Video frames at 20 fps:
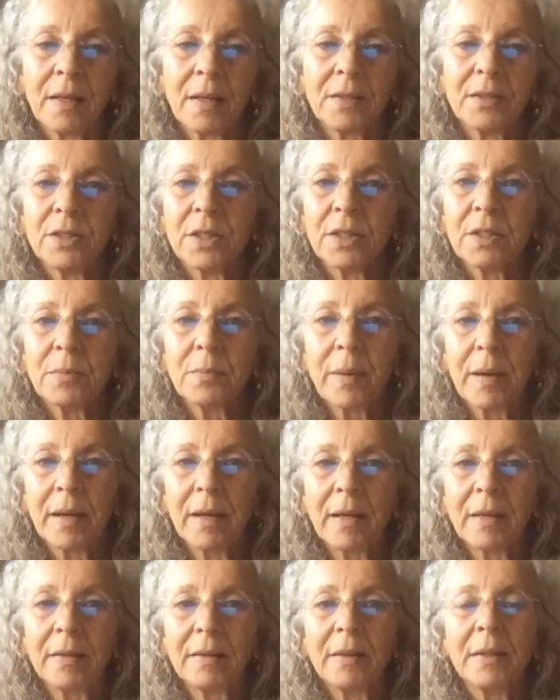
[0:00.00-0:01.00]
just
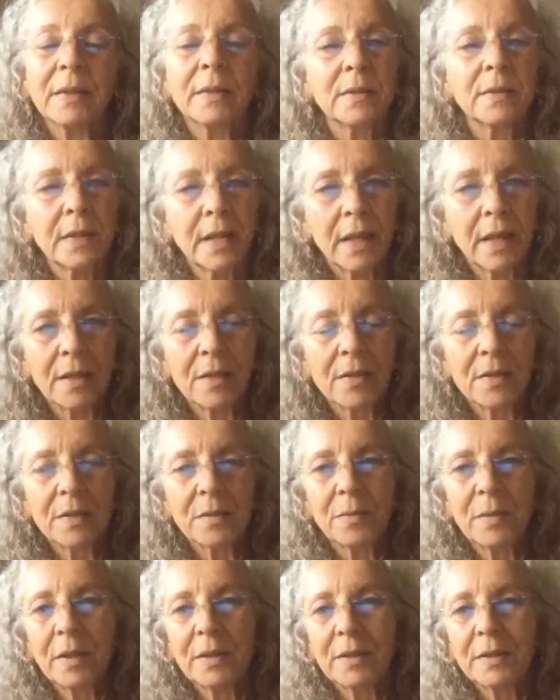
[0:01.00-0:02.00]
by taking some
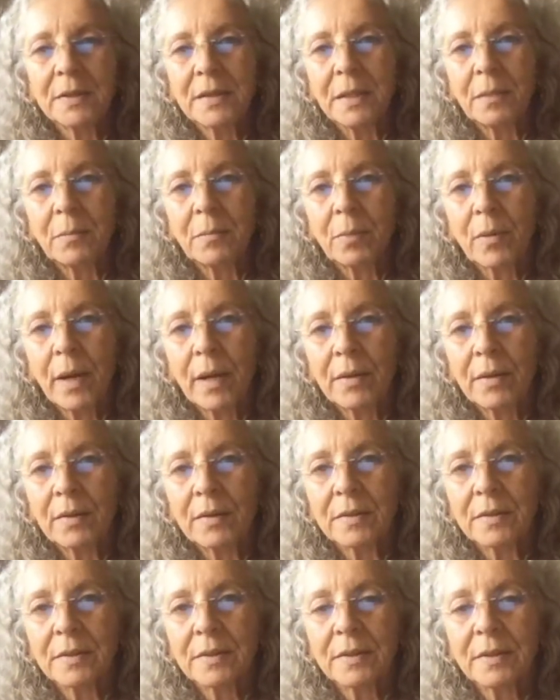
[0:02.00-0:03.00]
nice deep
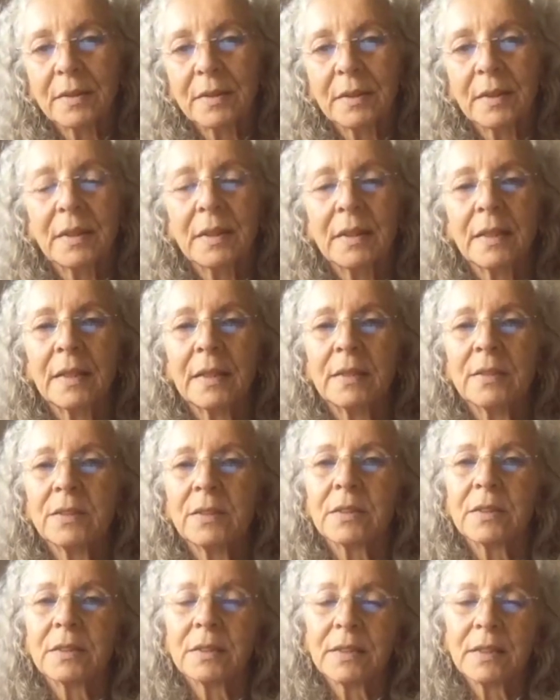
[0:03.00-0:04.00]
breaths and
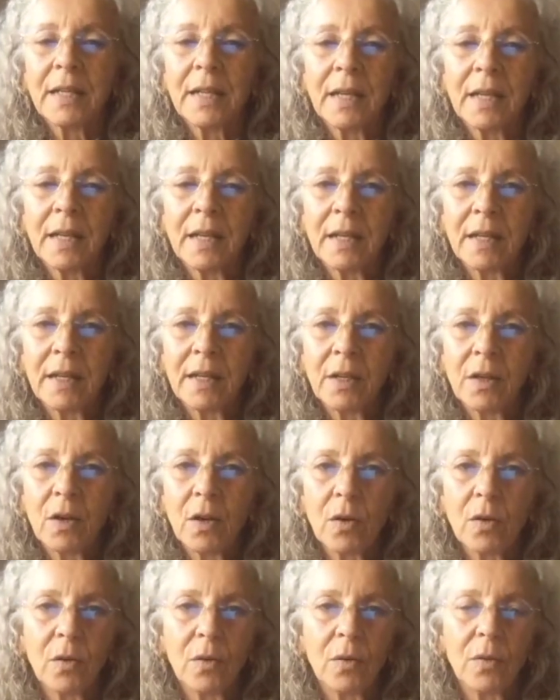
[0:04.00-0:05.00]
just letting
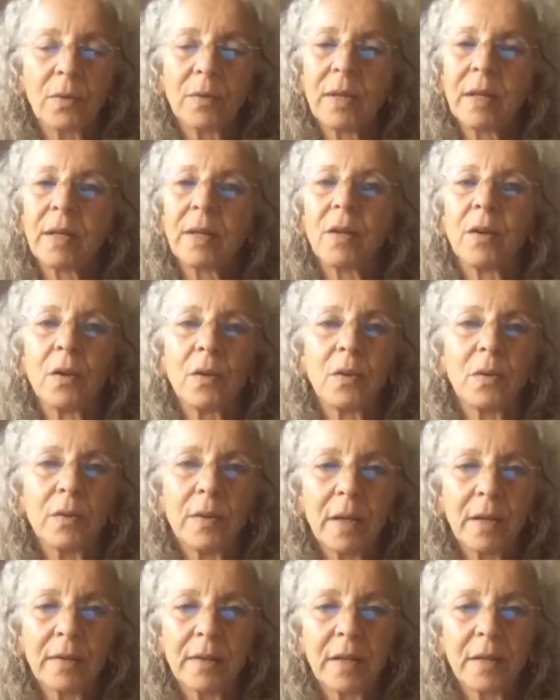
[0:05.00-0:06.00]
go
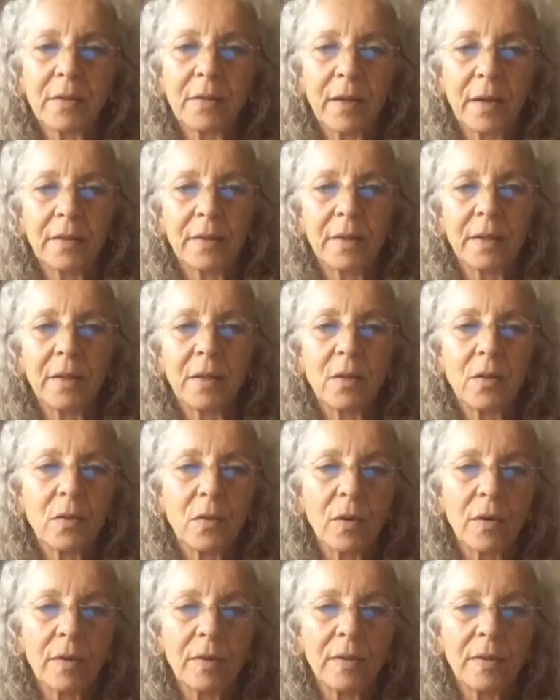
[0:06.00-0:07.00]
down that grounding cord.